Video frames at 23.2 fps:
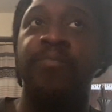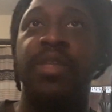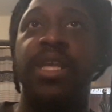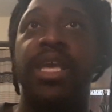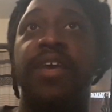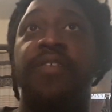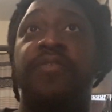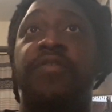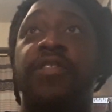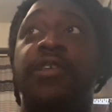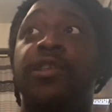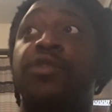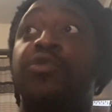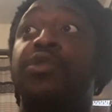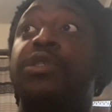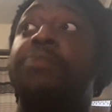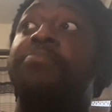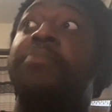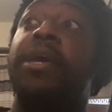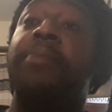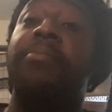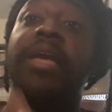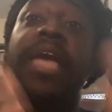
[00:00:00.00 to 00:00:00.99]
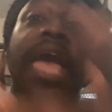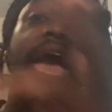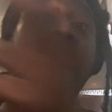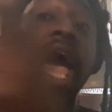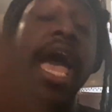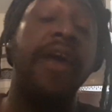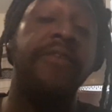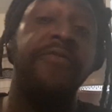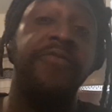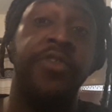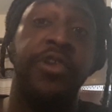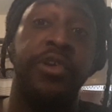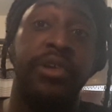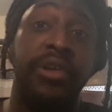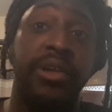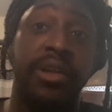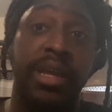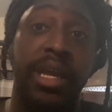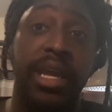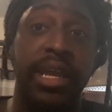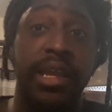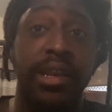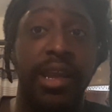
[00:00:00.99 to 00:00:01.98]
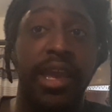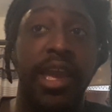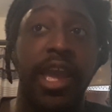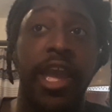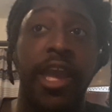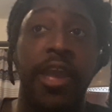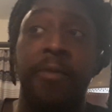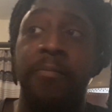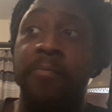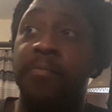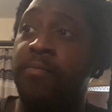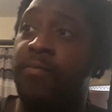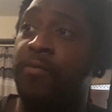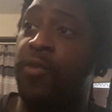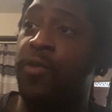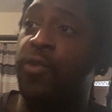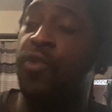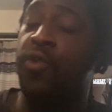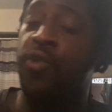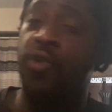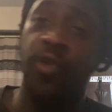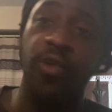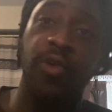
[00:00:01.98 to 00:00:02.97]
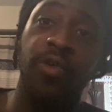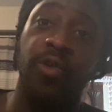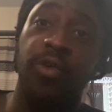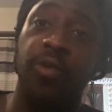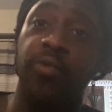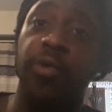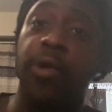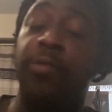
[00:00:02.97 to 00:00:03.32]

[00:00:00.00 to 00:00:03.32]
If this was maybe after Endgame, cool.